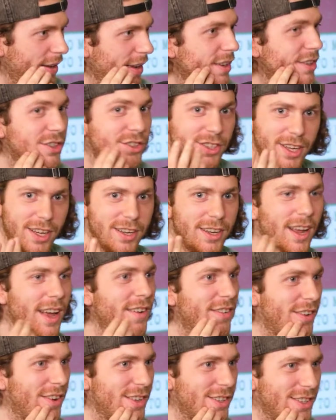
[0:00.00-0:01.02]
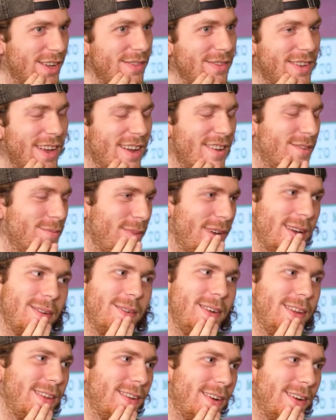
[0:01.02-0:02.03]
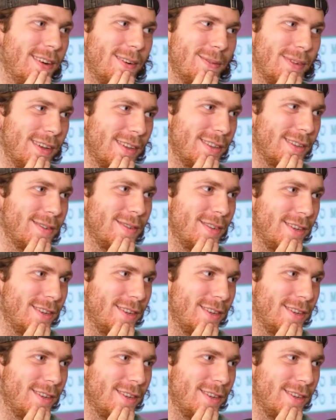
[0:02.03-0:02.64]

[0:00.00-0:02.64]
interesting enough. Because sometimes, man, we talk about some